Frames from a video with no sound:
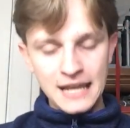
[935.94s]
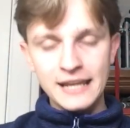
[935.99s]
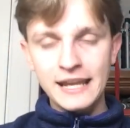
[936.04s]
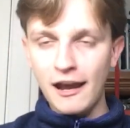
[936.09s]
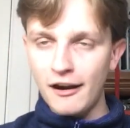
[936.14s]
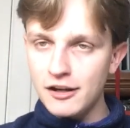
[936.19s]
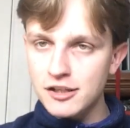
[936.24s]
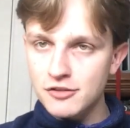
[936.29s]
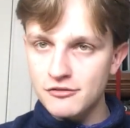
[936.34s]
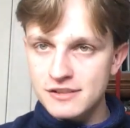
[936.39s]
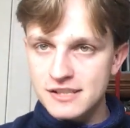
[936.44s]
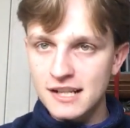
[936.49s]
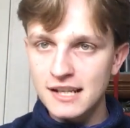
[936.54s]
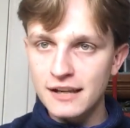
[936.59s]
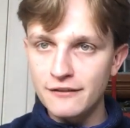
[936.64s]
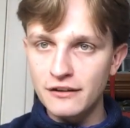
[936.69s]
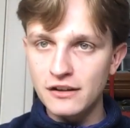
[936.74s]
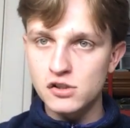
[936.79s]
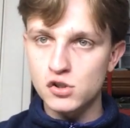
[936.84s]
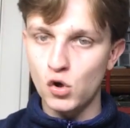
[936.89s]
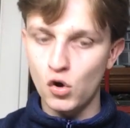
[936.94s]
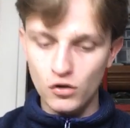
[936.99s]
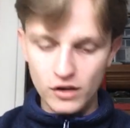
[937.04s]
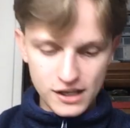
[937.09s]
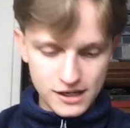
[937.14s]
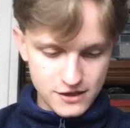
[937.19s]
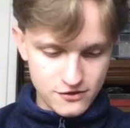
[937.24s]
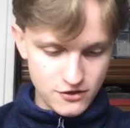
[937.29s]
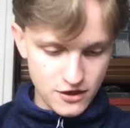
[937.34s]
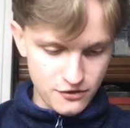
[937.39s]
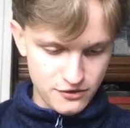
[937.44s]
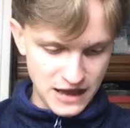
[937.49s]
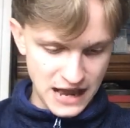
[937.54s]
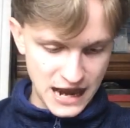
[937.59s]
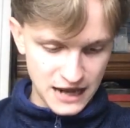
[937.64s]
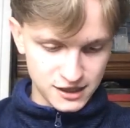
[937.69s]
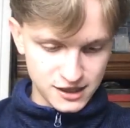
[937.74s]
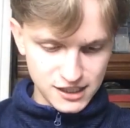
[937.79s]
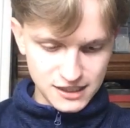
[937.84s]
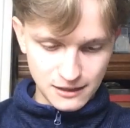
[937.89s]
characteristically Victorian in that
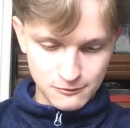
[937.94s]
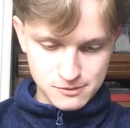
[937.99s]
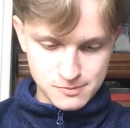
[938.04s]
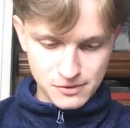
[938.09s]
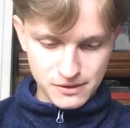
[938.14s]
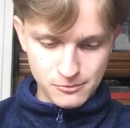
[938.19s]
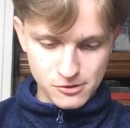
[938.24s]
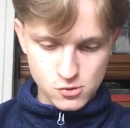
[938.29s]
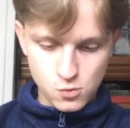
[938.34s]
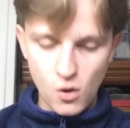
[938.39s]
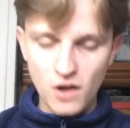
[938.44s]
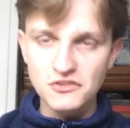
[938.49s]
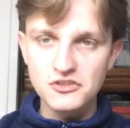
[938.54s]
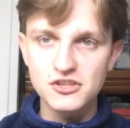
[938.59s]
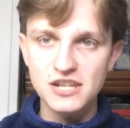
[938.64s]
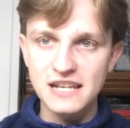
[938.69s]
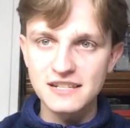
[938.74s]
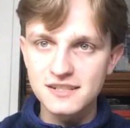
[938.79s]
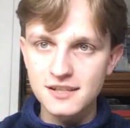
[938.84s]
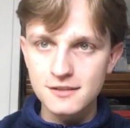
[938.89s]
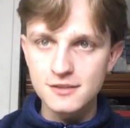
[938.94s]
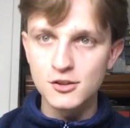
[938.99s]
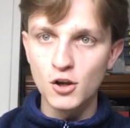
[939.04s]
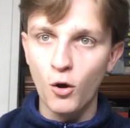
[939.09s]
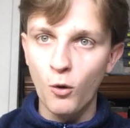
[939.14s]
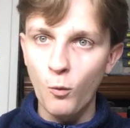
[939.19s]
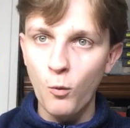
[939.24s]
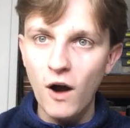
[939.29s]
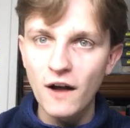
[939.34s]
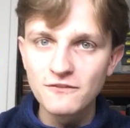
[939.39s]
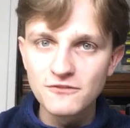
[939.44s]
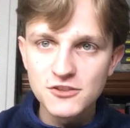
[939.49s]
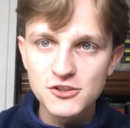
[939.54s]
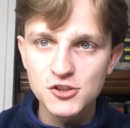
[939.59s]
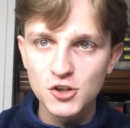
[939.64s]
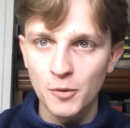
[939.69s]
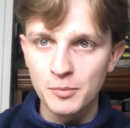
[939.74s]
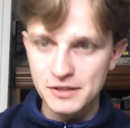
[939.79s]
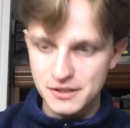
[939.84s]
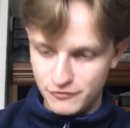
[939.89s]
I think that was pretty much one sentence, not one
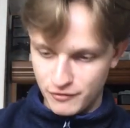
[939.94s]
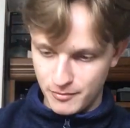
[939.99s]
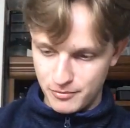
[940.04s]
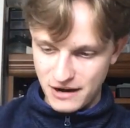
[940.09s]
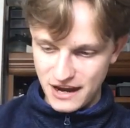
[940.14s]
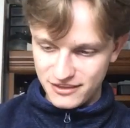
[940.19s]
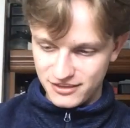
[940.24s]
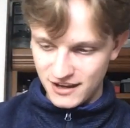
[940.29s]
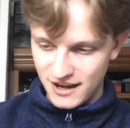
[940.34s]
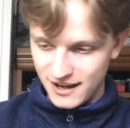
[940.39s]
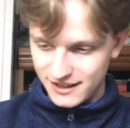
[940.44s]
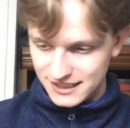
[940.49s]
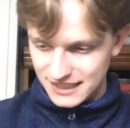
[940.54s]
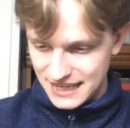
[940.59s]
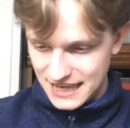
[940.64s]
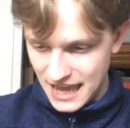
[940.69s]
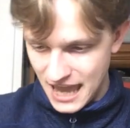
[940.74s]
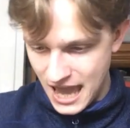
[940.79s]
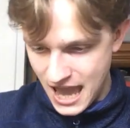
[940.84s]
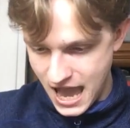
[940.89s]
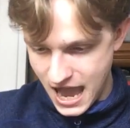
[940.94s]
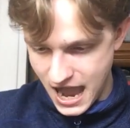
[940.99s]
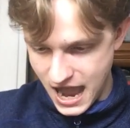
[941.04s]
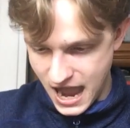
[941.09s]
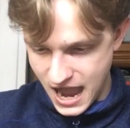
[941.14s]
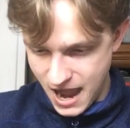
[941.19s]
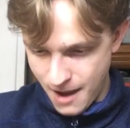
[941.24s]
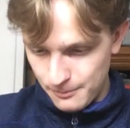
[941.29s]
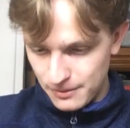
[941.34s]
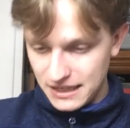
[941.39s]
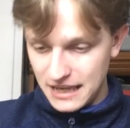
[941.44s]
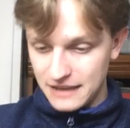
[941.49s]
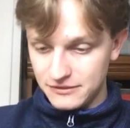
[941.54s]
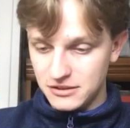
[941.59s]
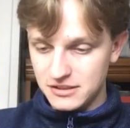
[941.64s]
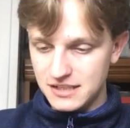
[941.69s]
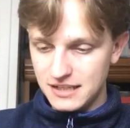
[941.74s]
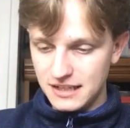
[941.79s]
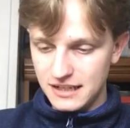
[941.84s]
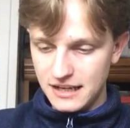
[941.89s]
stoppage for breath hardly. But yeah,
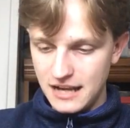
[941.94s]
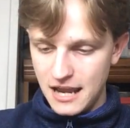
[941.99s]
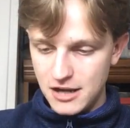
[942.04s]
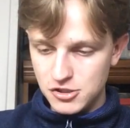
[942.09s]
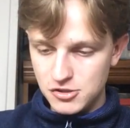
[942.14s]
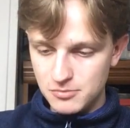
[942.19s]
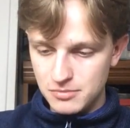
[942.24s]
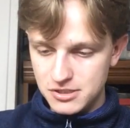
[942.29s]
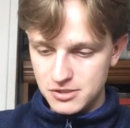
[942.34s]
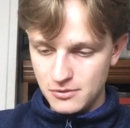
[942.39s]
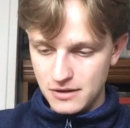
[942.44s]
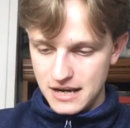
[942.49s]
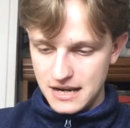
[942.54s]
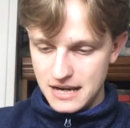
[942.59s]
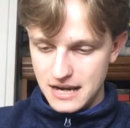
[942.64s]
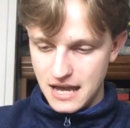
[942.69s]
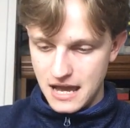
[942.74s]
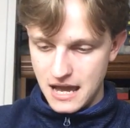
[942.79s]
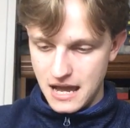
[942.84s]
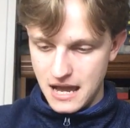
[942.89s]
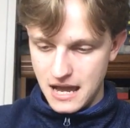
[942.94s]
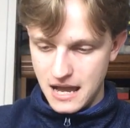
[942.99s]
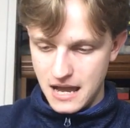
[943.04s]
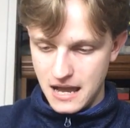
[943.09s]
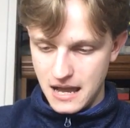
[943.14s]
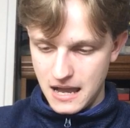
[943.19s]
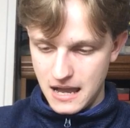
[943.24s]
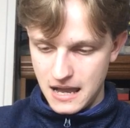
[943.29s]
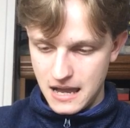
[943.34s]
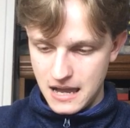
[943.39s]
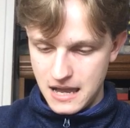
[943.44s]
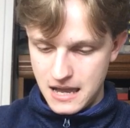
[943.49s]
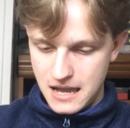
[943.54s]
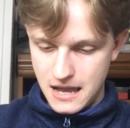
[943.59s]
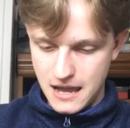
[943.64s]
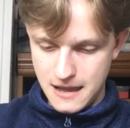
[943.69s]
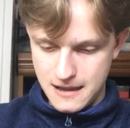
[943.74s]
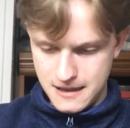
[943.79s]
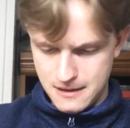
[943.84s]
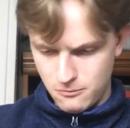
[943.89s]
the delineation between a
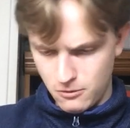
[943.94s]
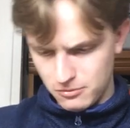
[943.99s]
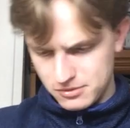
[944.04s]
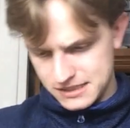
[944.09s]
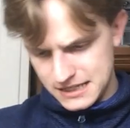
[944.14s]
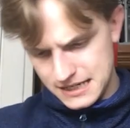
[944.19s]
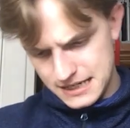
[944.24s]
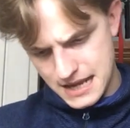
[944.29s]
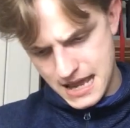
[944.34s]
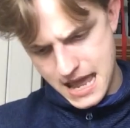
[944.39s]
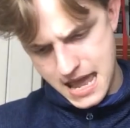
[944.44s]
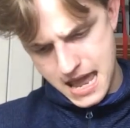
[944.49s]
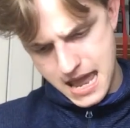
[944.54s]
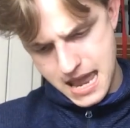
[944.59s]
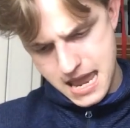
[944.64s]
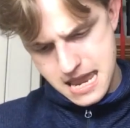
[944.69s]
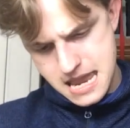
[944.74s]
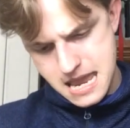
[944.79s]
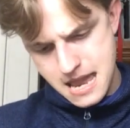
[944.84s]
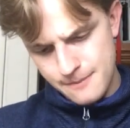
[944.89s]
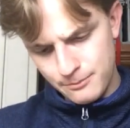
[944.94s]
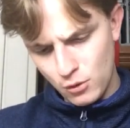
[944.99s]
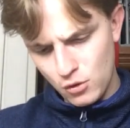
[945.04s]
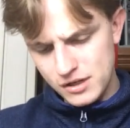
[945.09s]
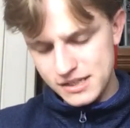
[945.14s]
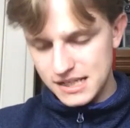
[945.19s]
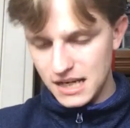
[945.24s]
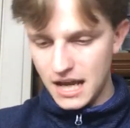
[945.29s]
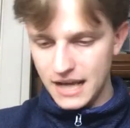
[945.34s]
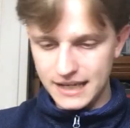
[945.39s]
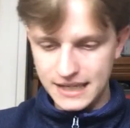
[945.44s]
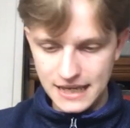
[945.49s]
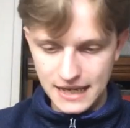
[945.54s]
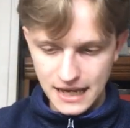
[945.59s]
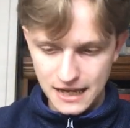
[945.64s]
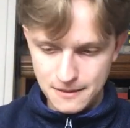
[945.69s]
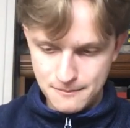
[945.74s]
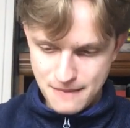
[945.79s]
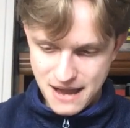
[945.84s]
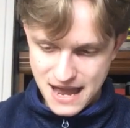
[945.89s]
boy's liking
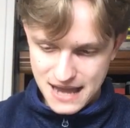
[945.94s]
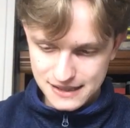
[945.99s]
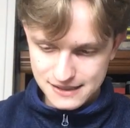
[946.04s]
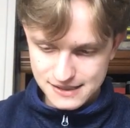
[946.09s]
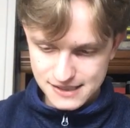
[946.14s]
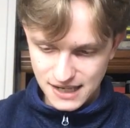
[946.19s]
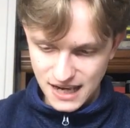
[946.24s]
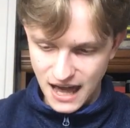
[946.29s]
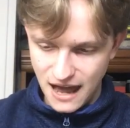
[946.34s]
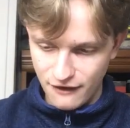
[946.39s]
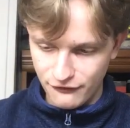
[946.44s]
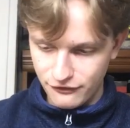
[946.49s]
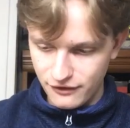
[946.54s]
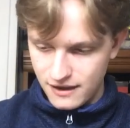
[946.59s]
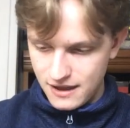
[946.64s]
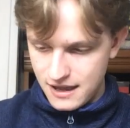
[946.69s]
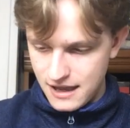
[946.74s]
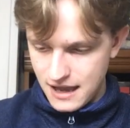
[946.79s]
and a man's love.